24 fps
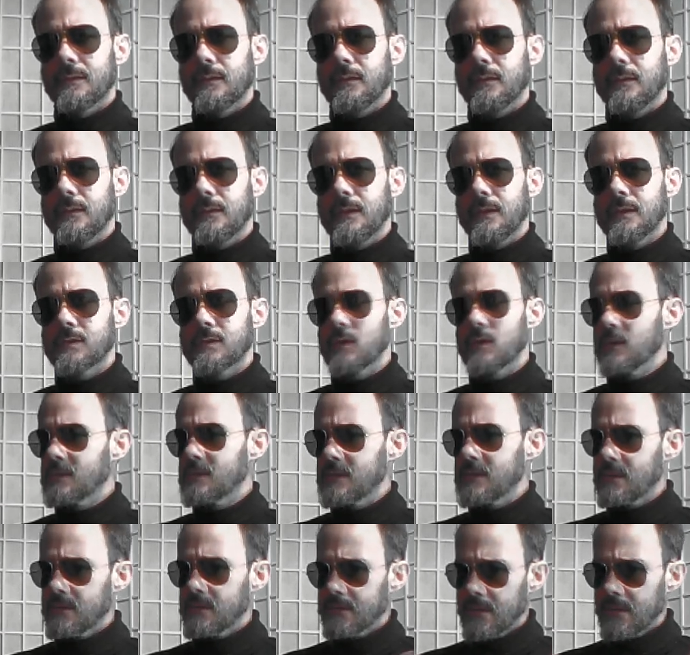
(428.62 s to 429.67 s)
it's
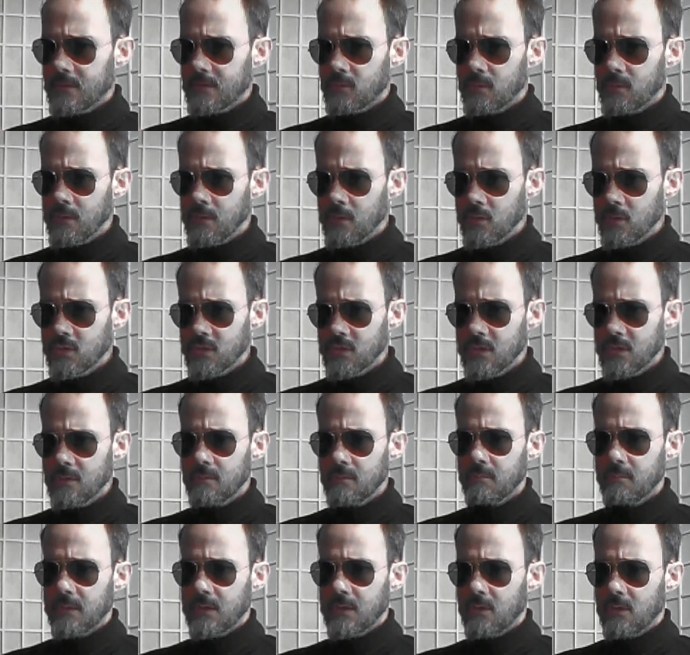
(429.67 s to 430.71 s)
considered a trilogy
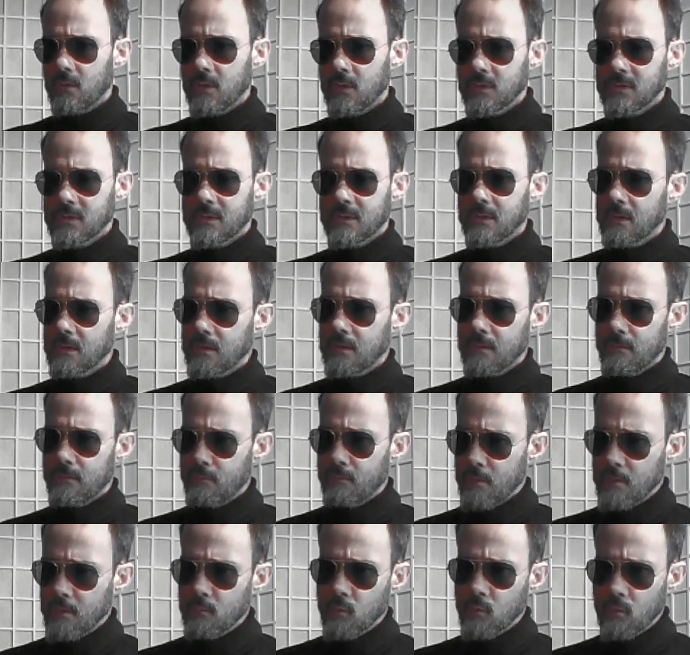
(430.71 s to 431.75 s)
because the
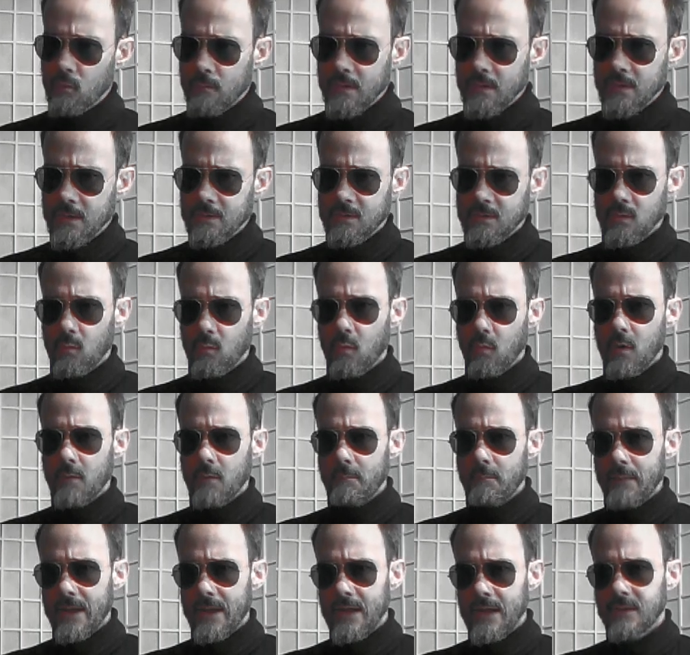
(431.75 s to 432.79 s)
three movies were
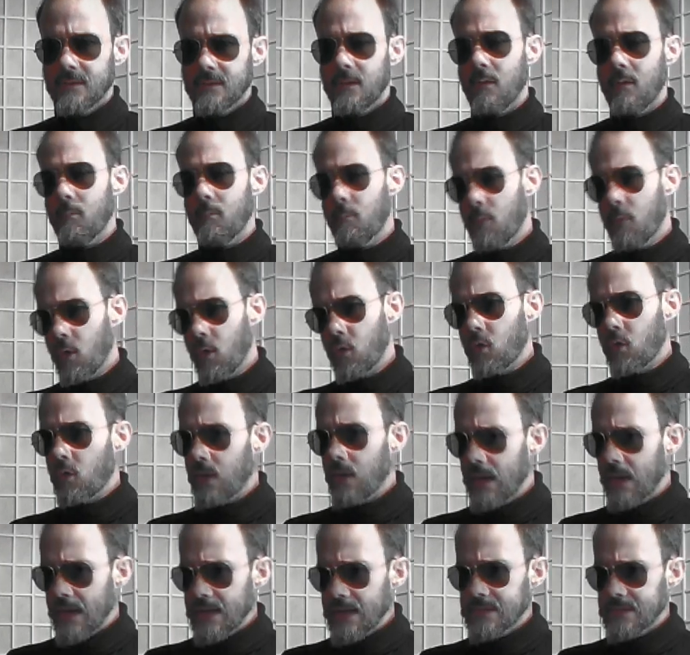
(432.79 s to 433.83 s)
made more or
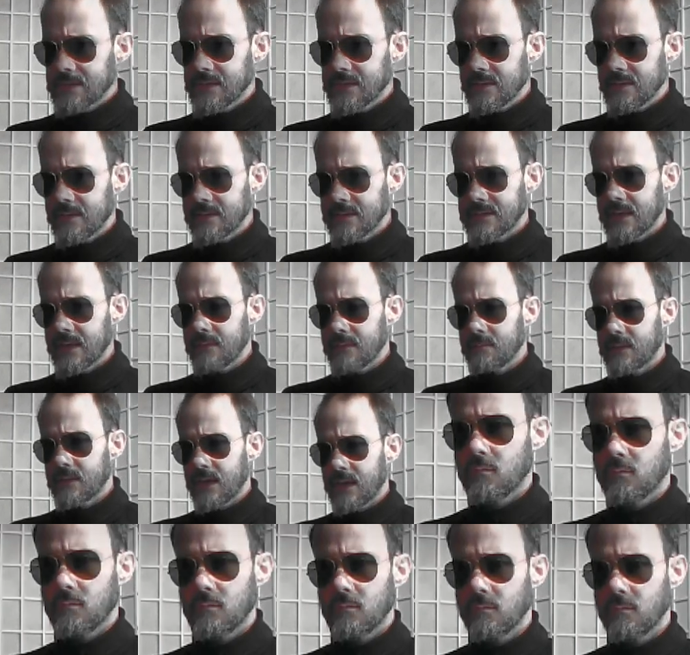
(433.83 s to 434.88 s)
less in the same
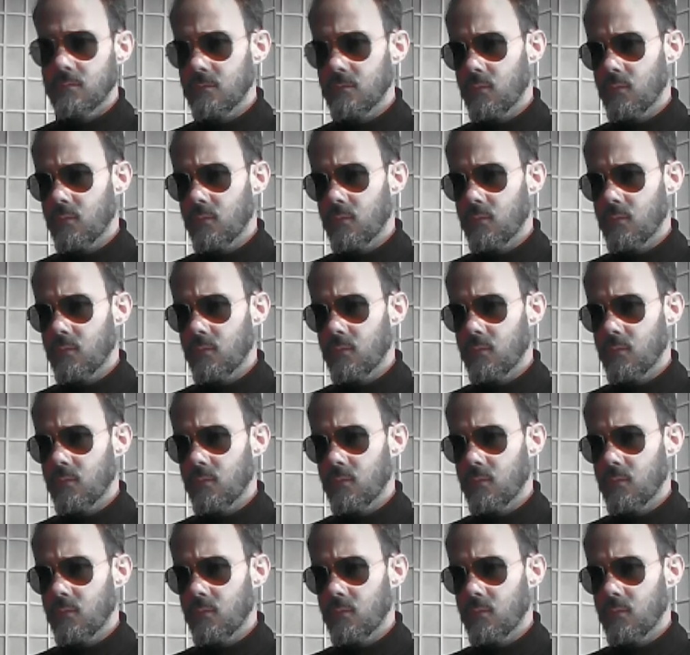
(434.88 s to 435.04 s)
time.